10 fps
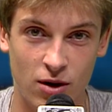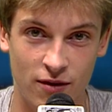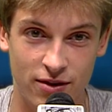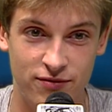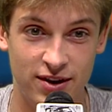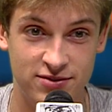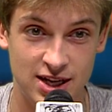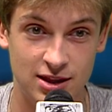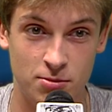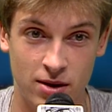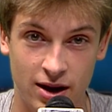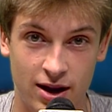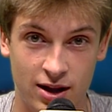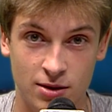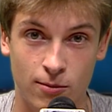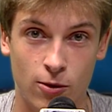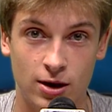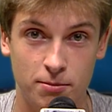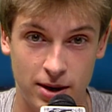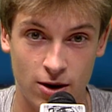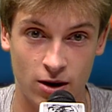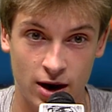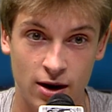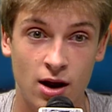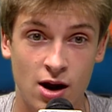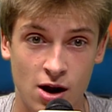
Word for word: of the 15th minute in the morning period,